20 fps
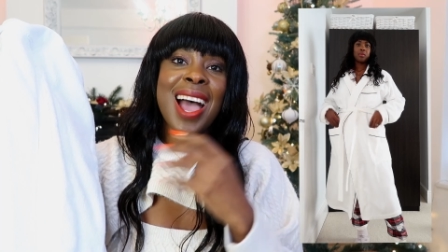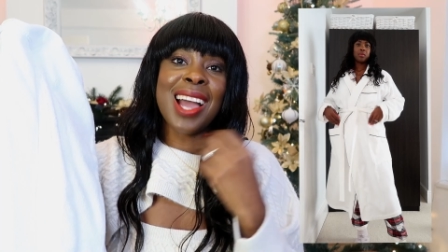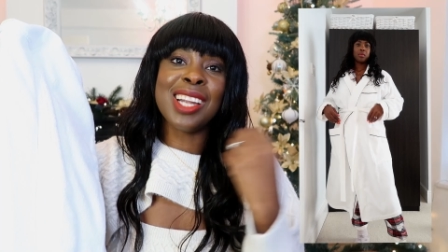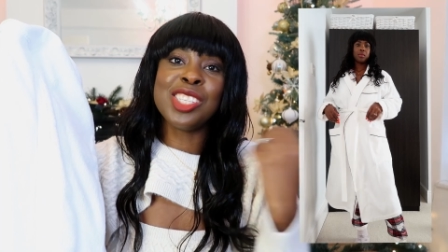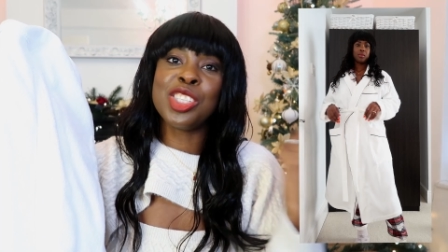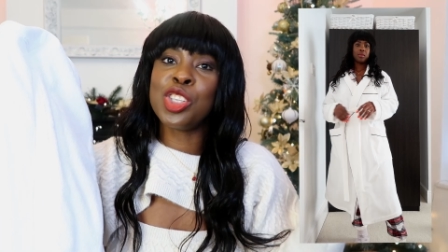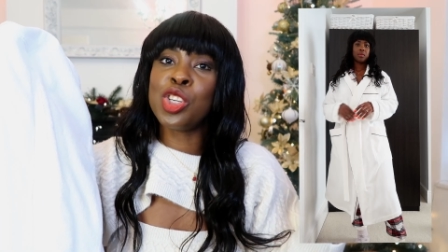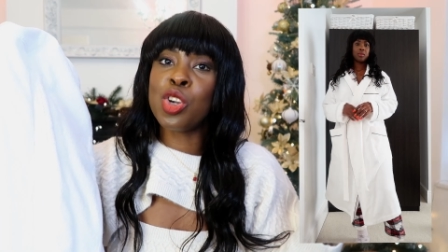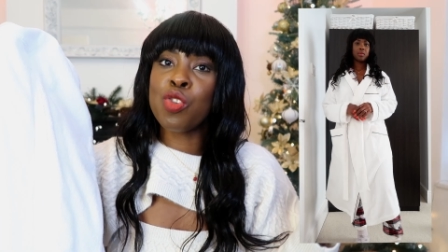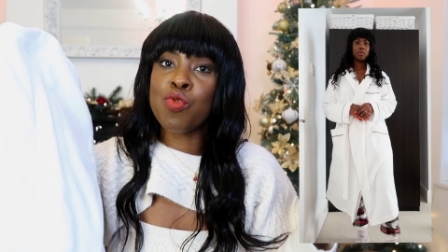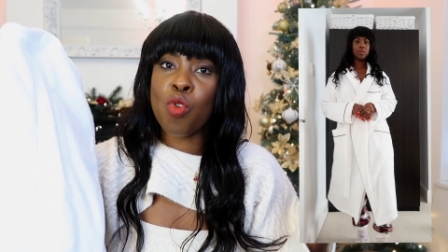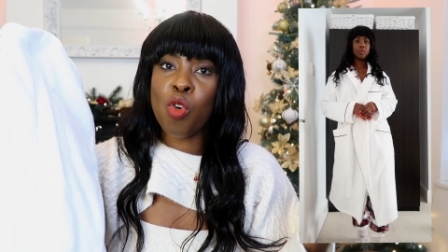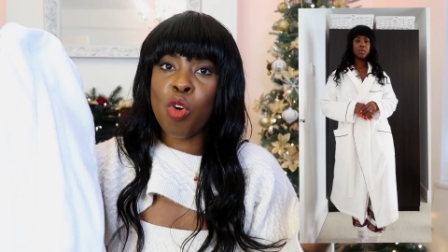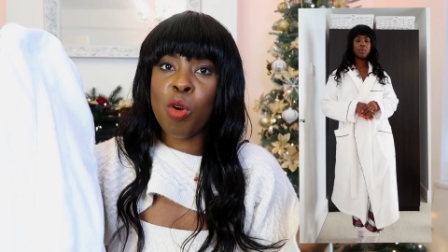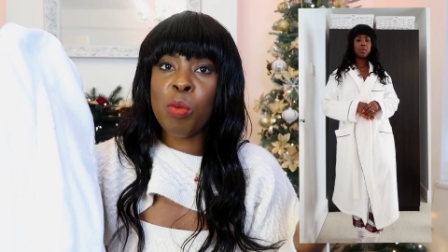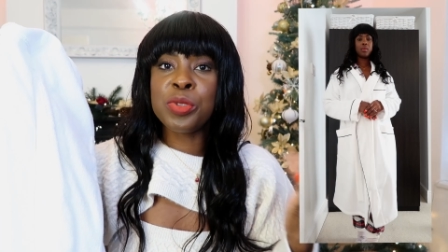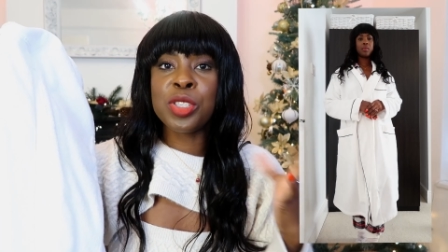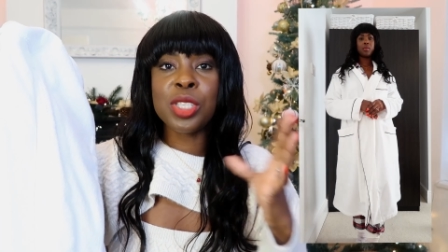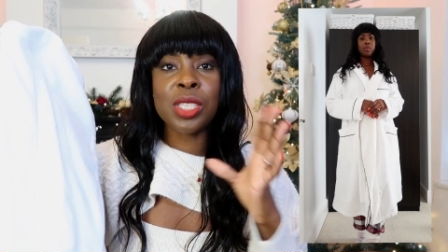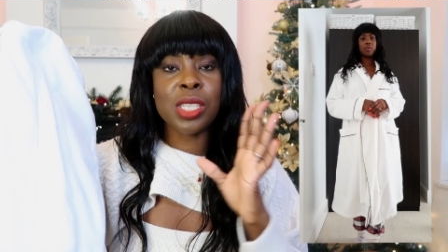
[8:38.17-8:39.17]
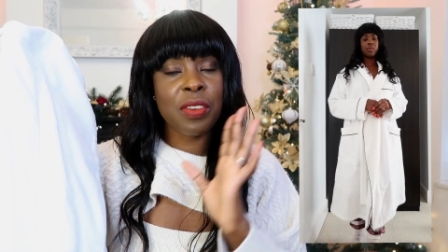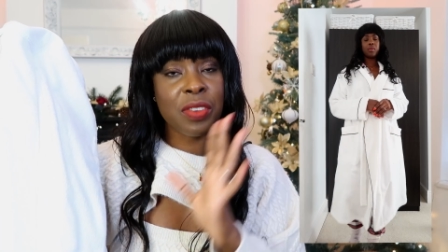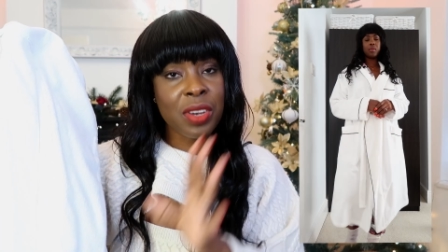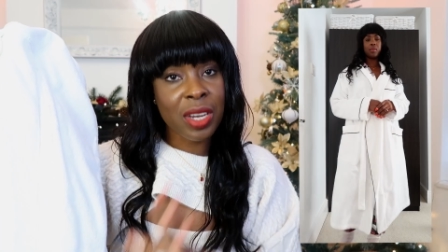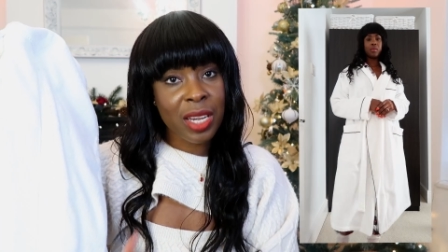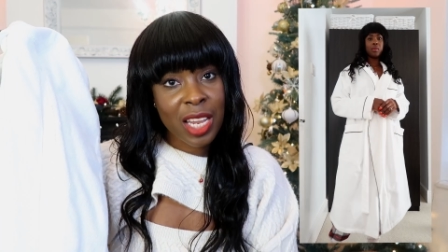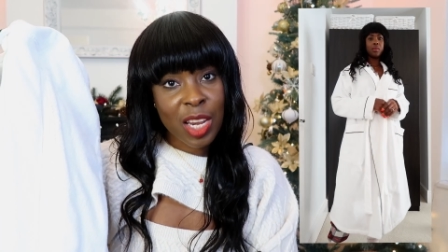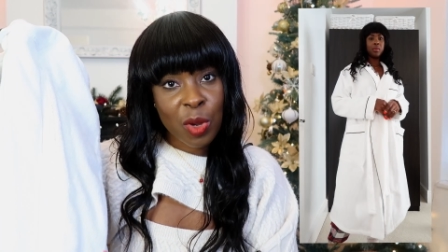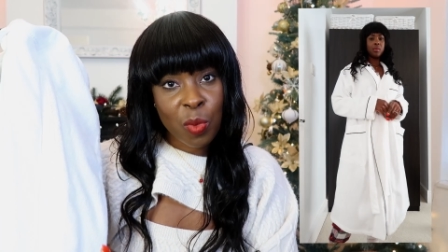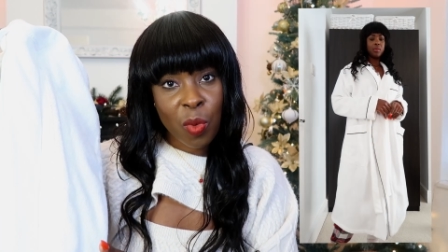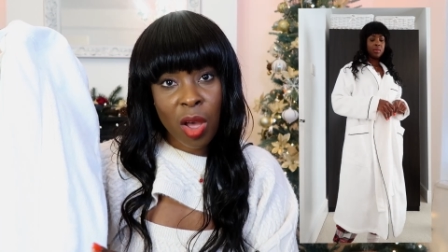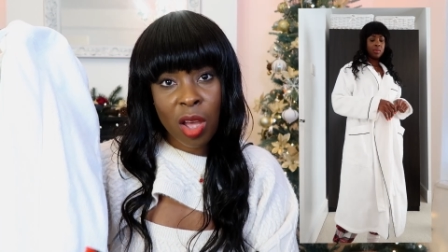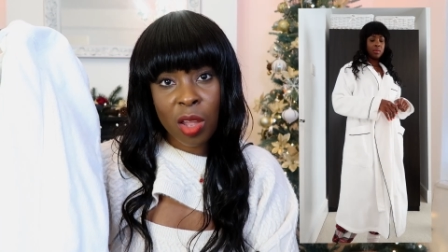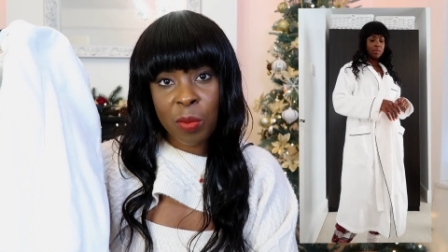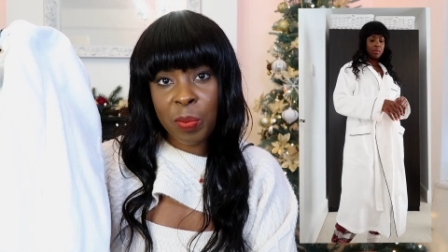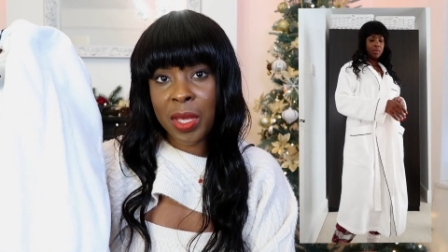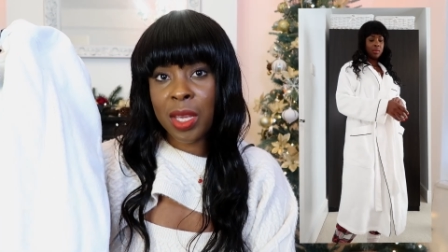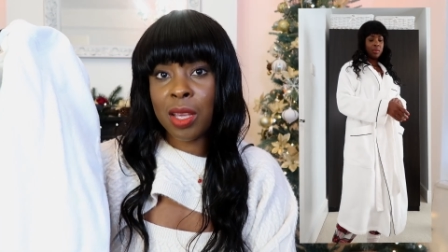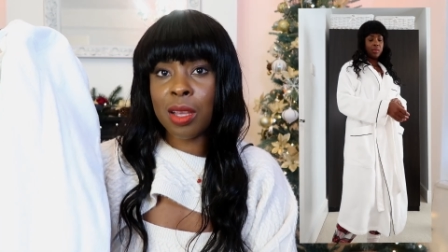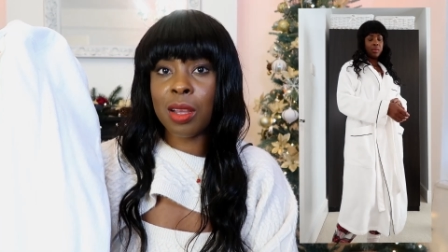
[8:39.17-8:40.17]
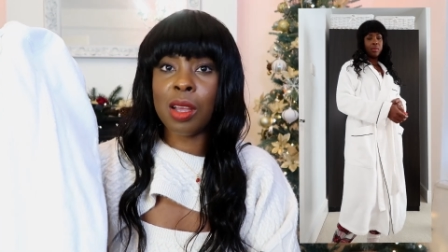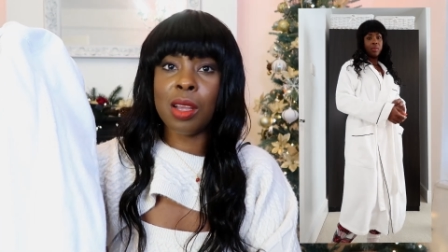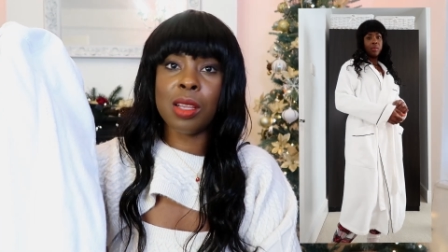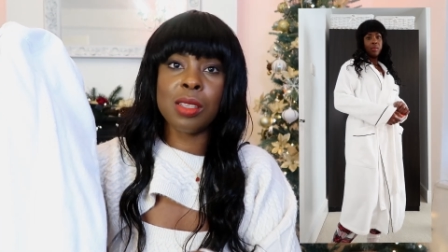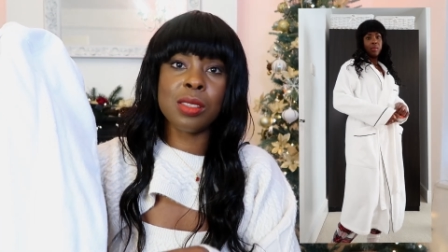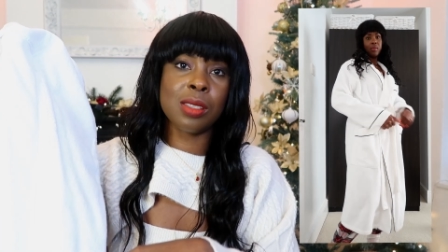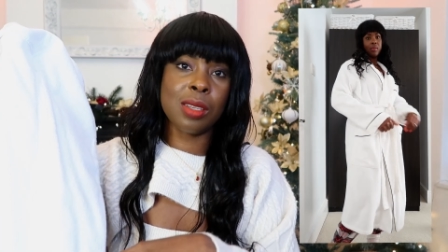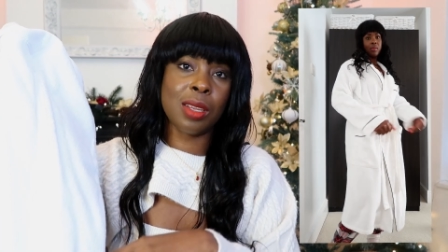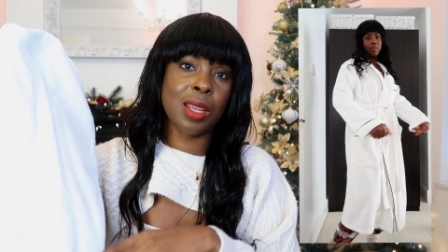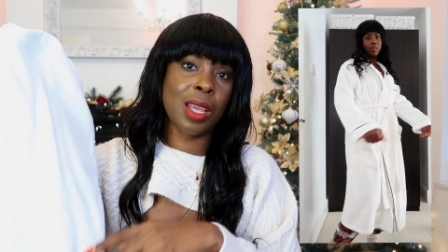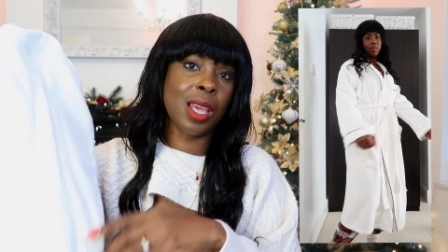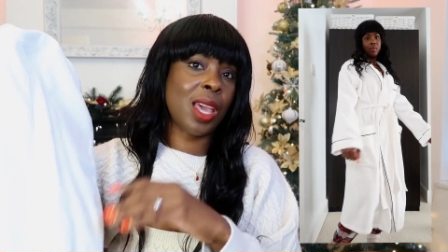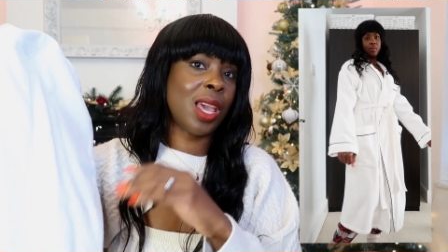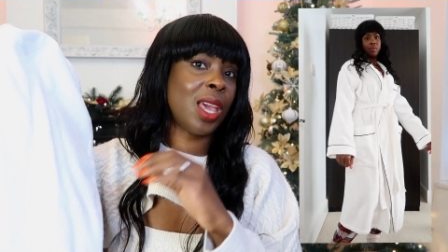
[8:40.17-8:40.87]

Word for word: and you know robes you definitely need one because